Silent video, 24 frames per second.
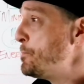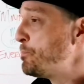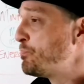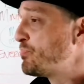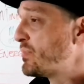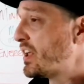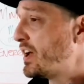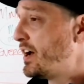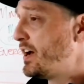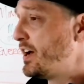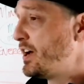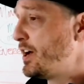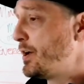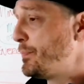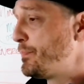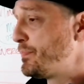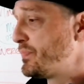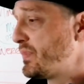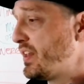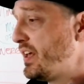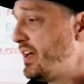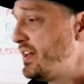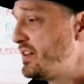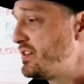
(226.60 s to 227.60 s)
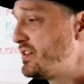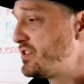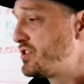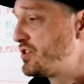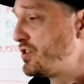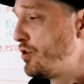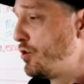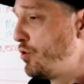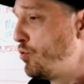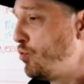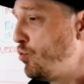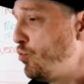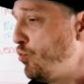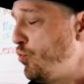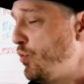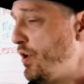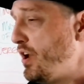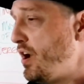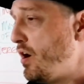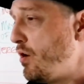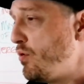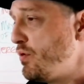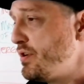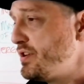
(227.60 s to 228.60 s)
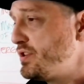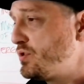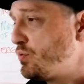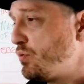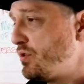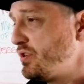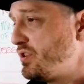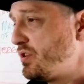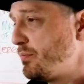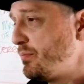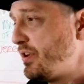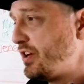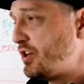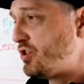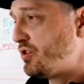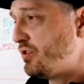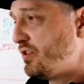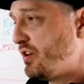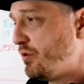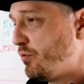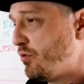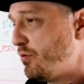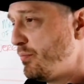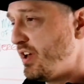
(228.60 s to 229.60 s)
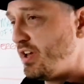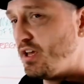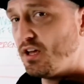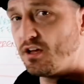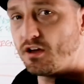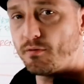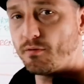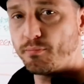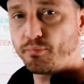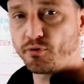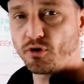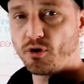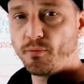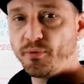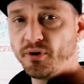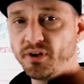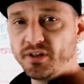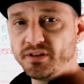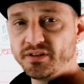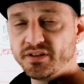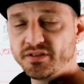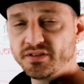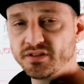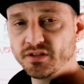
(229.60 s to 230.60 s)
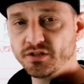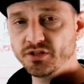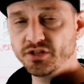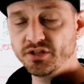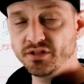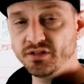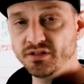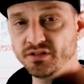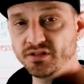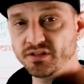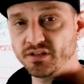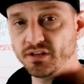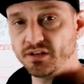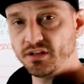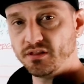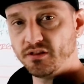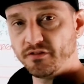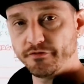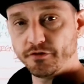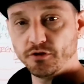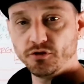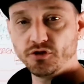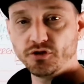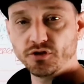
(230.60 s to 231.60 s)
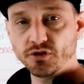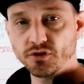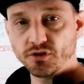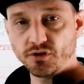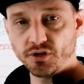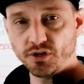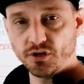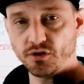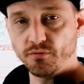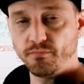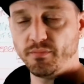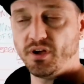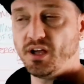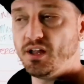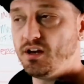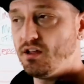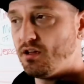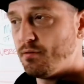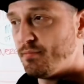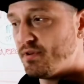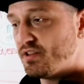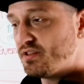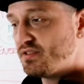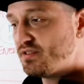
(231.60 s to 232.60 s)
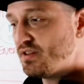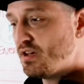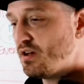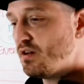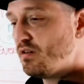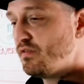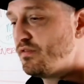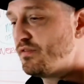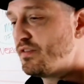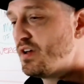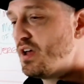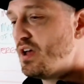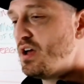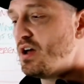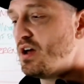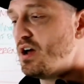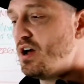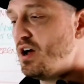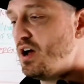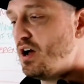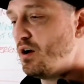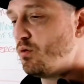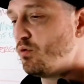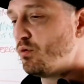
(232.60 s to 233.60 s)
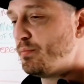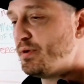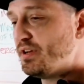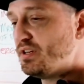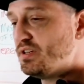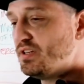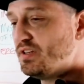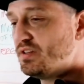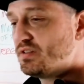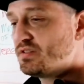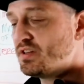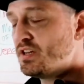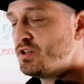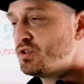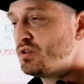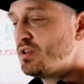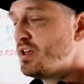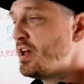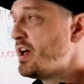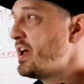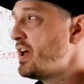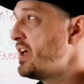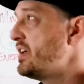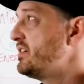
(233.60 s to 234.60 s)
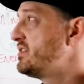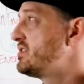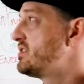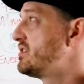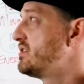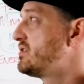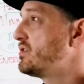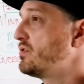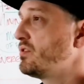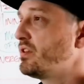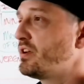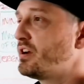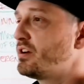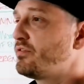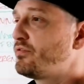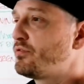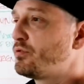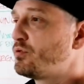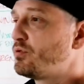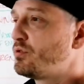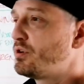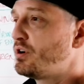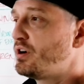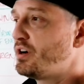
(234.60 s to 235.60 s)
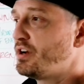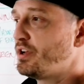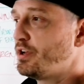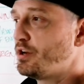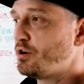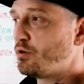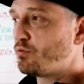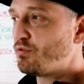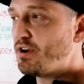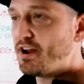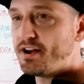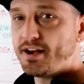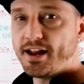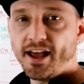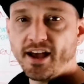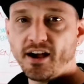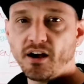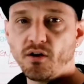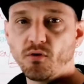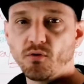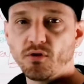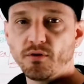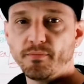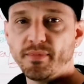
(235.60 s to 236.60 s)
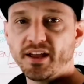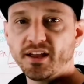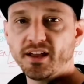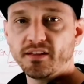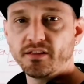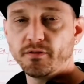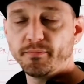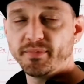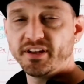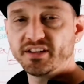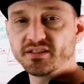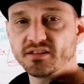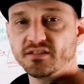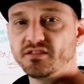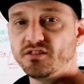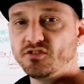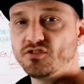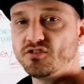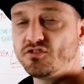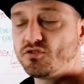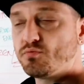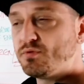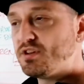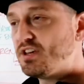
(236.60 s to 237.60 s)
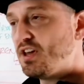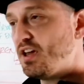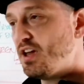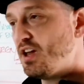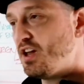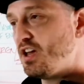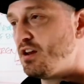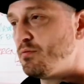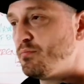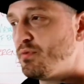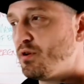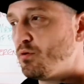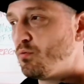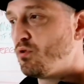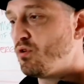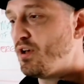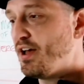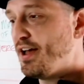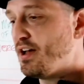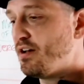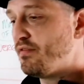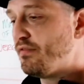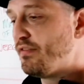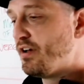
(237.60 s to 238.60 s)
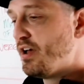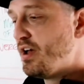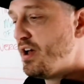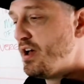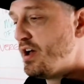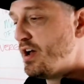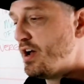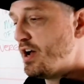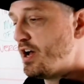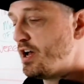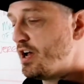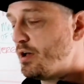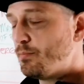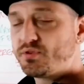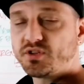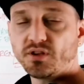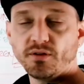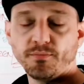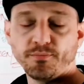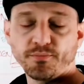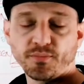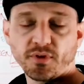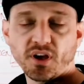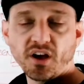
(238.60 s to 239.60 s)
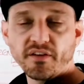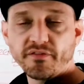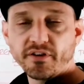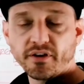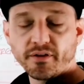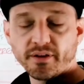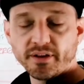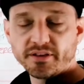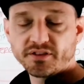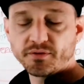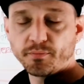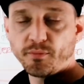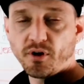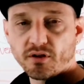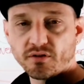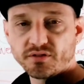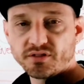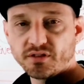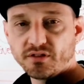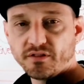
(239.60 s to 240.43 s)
And so we always want to make sure that we're making appropriate decisions. And in the future, Medium itself will be decentralized. So therefore, right now we're making the best decisions we can, but we'll have some governance models in the